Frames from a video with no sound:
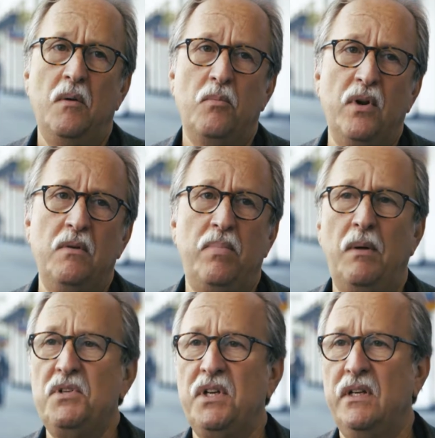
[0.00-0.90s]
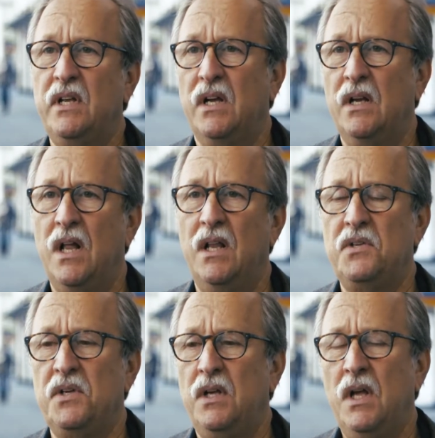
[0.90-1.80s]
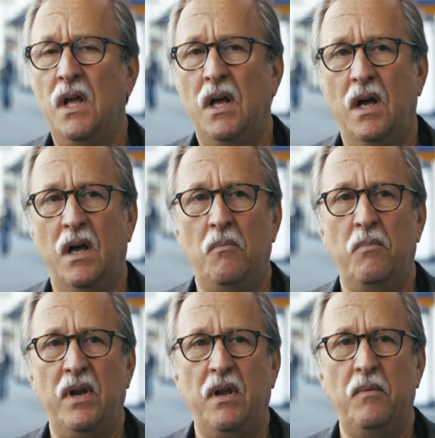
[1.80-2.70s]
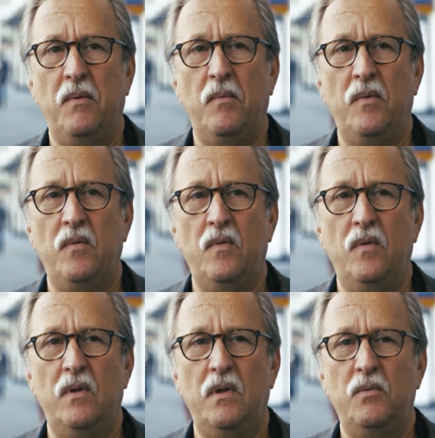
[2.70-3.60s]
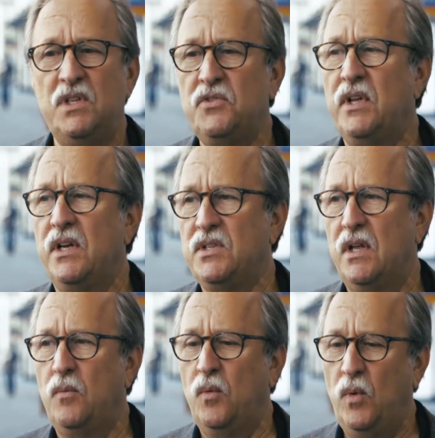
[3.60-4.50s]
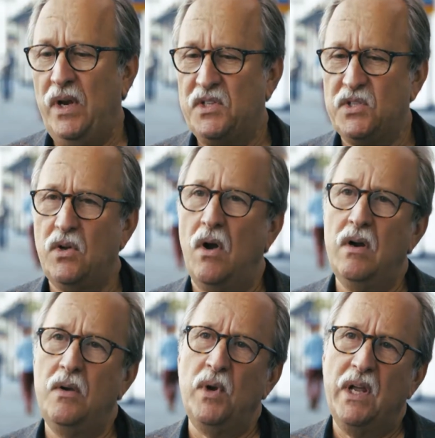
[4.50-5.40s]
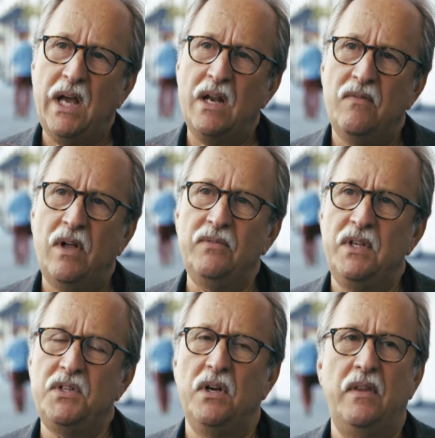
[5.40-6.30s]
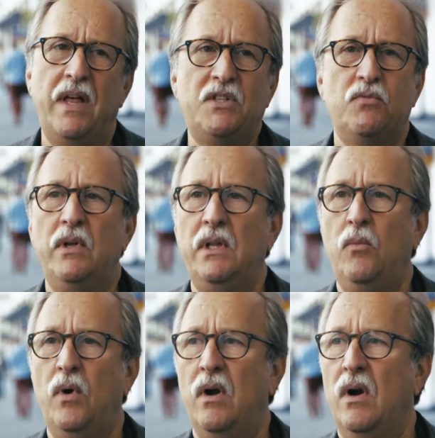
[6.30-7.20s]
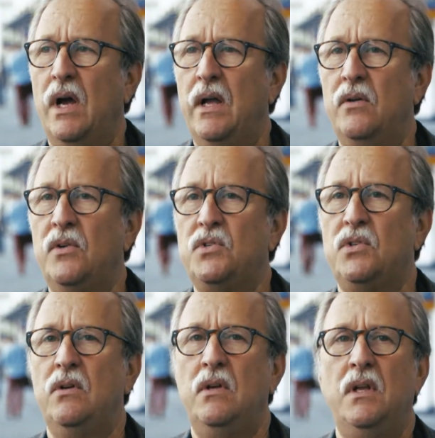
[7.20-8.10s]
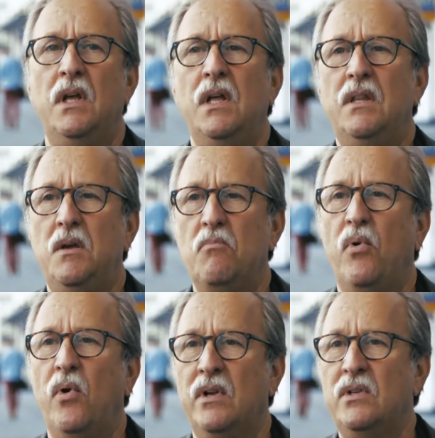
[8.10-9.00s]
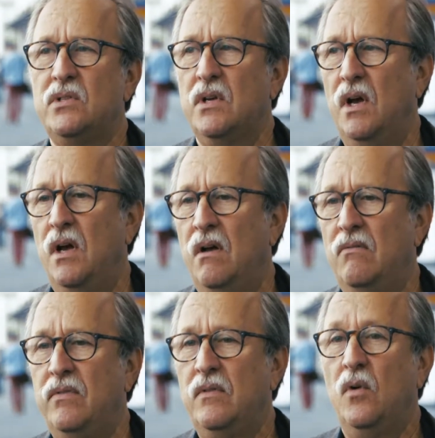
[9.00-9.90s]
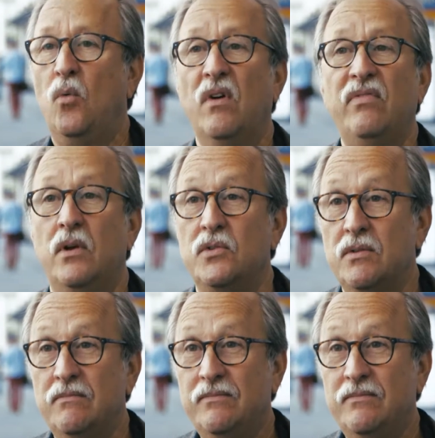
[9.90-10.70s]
print and publishing and technology, but it was interesting because when it started, when I got involved in digital, that's really where I understood the importance of workflows,